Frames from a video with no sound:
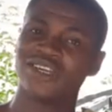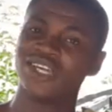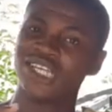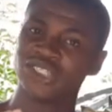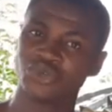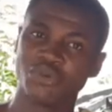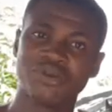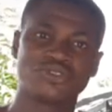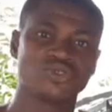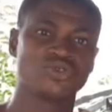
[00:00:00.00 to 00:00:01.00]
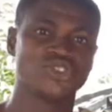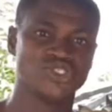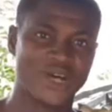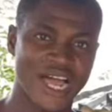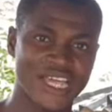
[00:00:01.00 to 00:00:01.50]
It won't be too
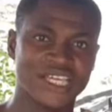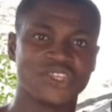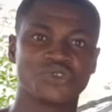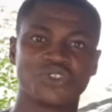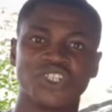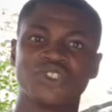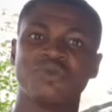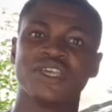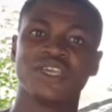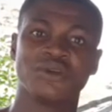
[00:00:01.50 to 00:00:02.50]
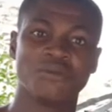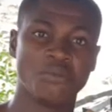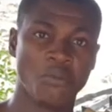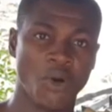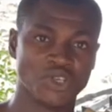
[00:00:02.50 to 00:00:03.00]
dry, it will just be
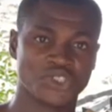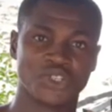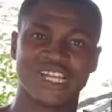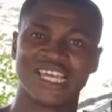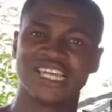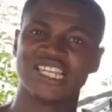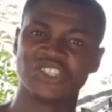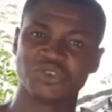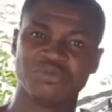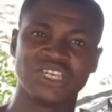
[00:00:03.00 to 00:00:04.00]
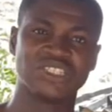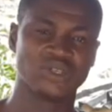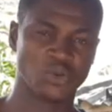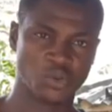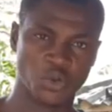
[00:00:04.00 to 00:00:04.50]
moisture, like a little bit
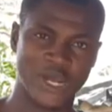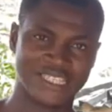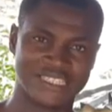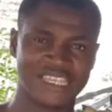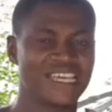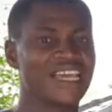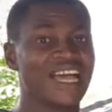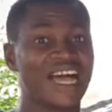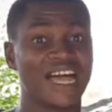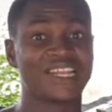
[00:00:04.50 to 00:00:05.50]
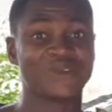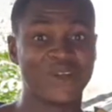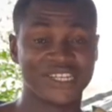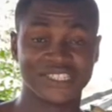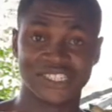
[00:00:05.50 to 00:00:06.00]
wet and
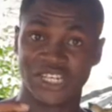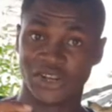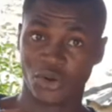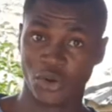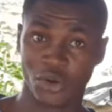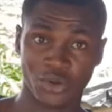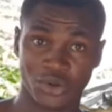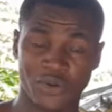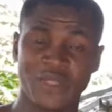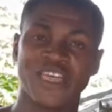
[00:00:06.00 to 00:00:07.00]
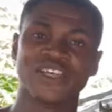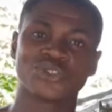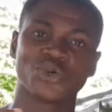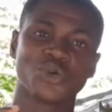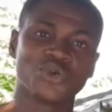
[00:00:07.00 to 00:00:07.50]
reddish in color.
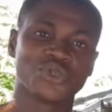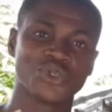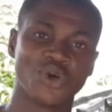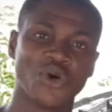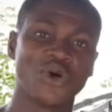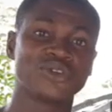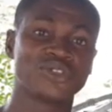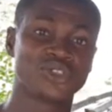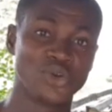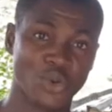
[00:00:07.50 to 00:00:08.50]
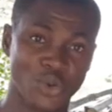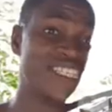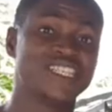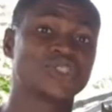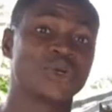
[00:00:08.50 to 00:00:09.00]
So your
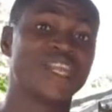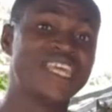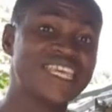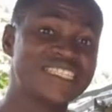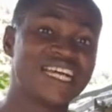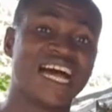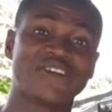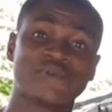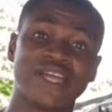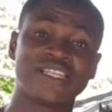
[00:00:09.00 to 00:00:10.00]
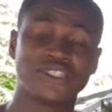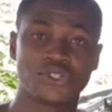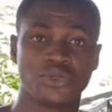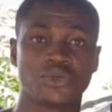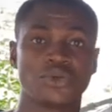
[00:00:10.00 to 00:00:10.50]
doe is on heat and ready
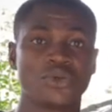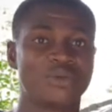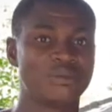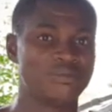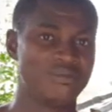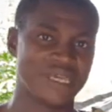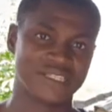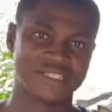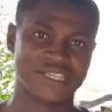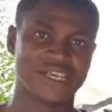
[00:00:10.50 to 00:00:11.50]
to mate.